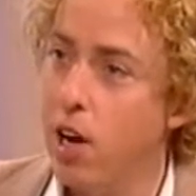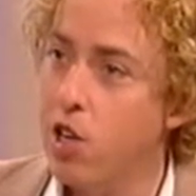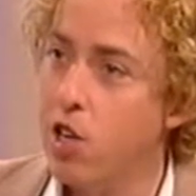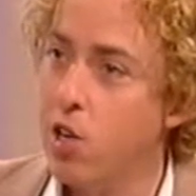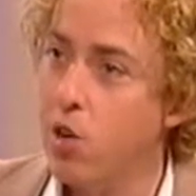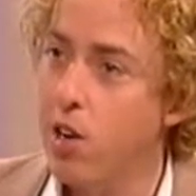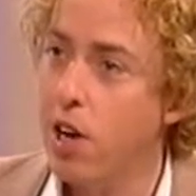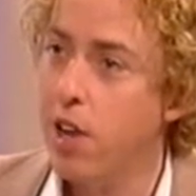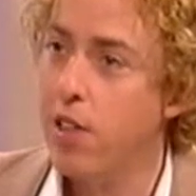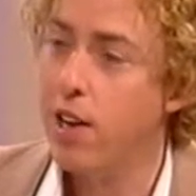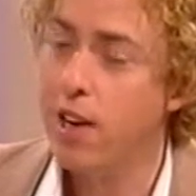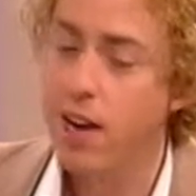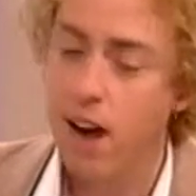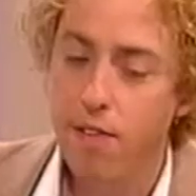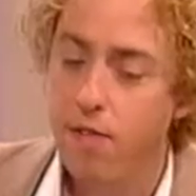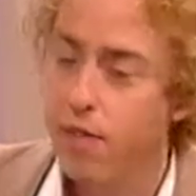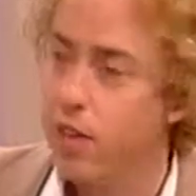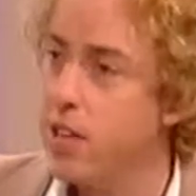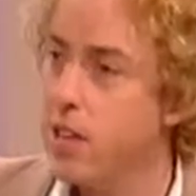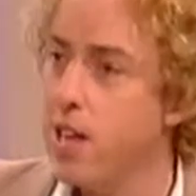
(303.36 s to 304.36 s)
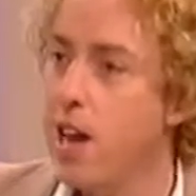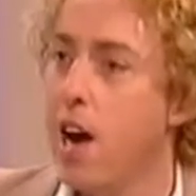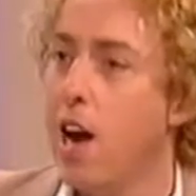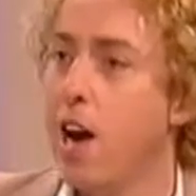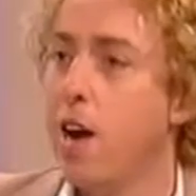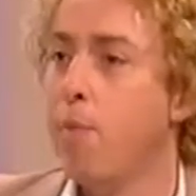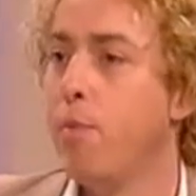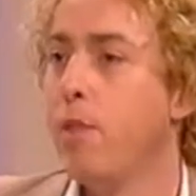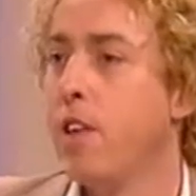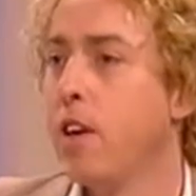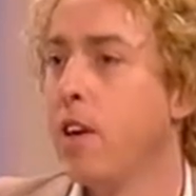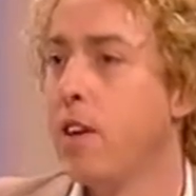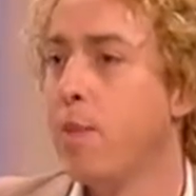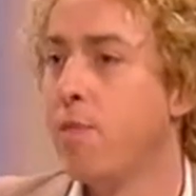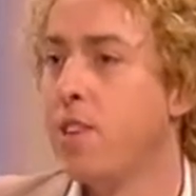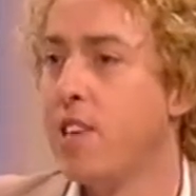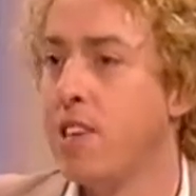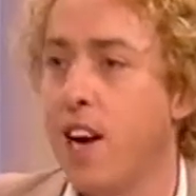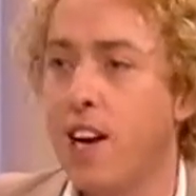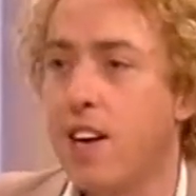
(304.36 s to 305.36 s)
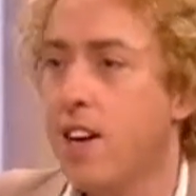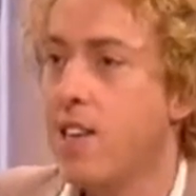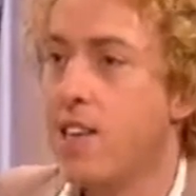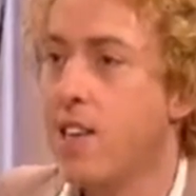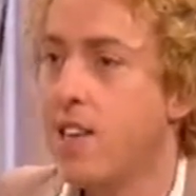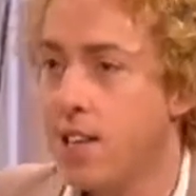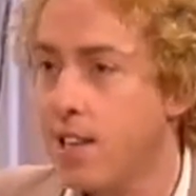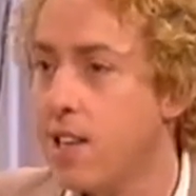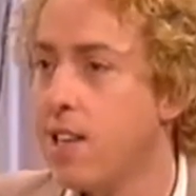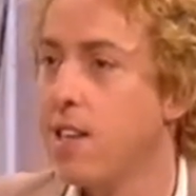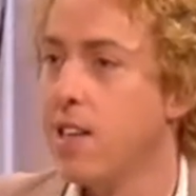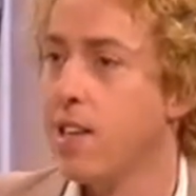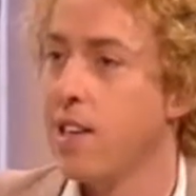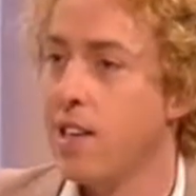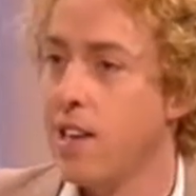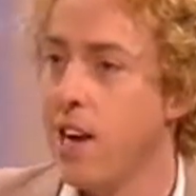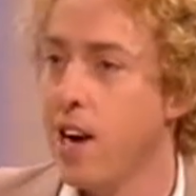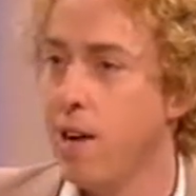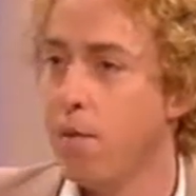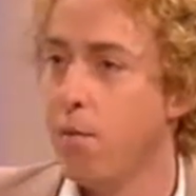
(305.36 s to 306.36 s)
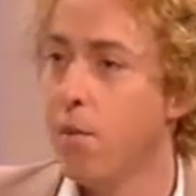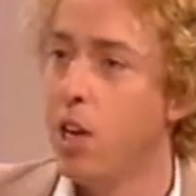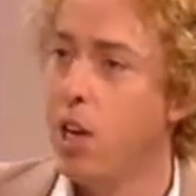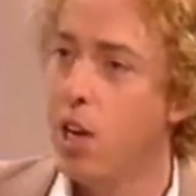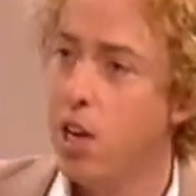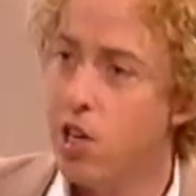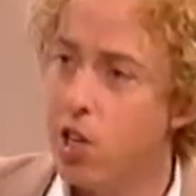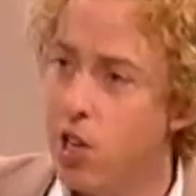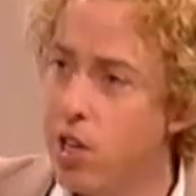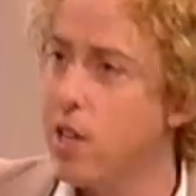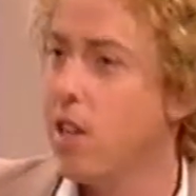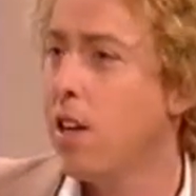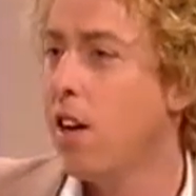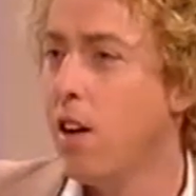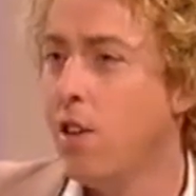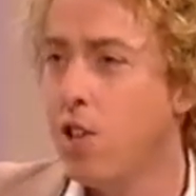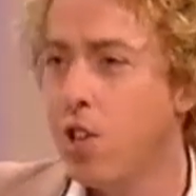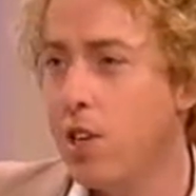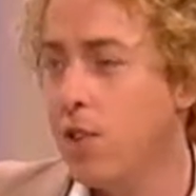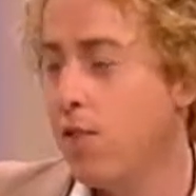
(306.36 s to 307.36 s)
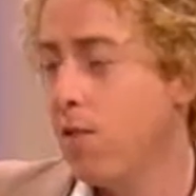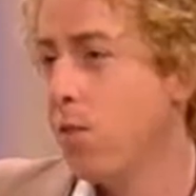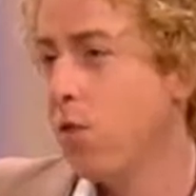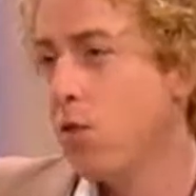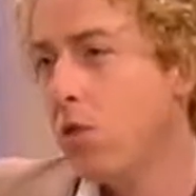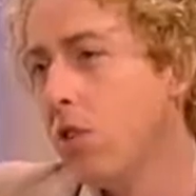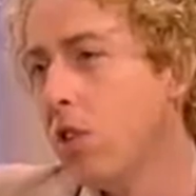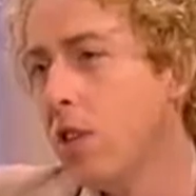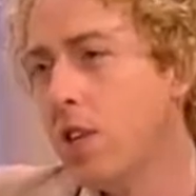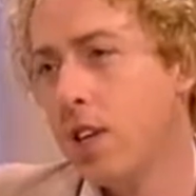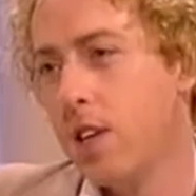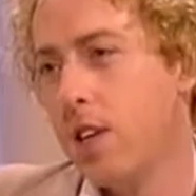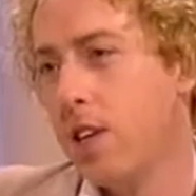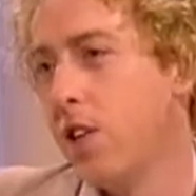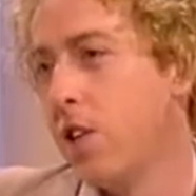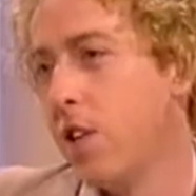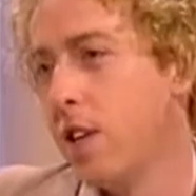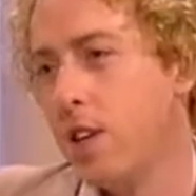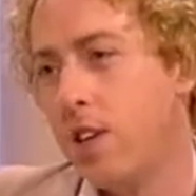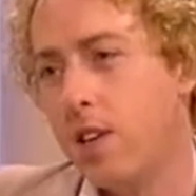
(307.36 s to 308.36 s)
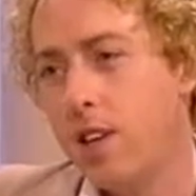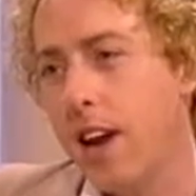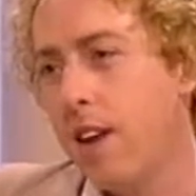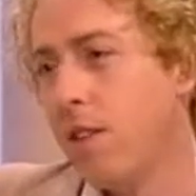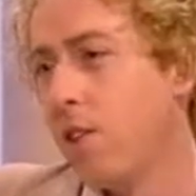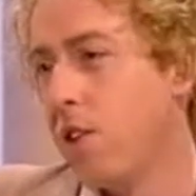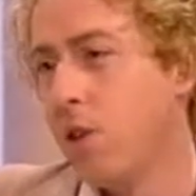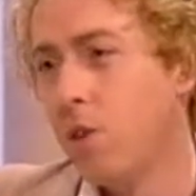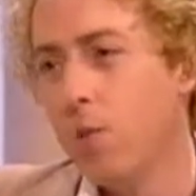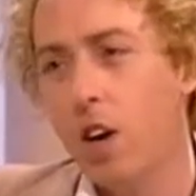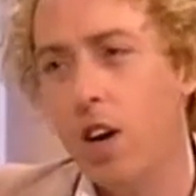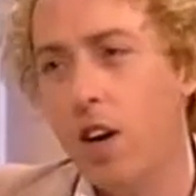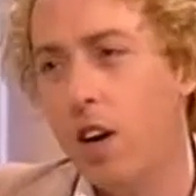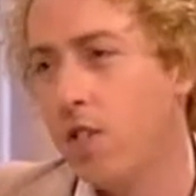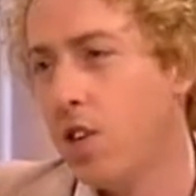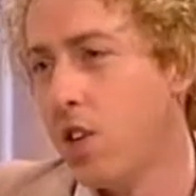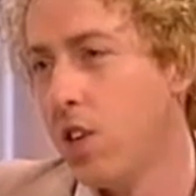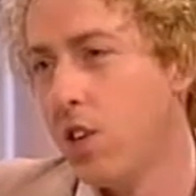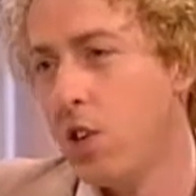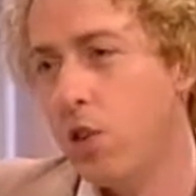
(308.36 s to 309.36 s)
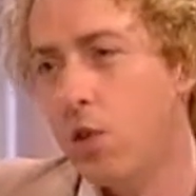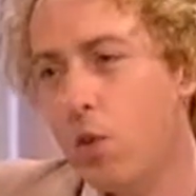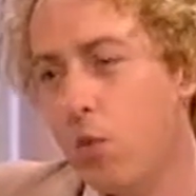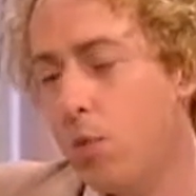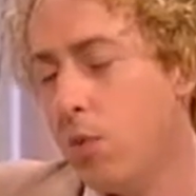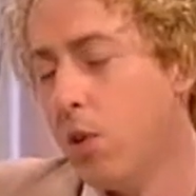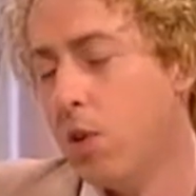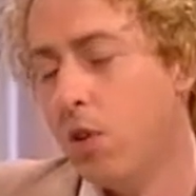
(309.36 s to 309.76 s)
Like she'll know the gaffer's name, the second assistant's name. She's, you know, she's from Croydon. She's down to earth. She's normal.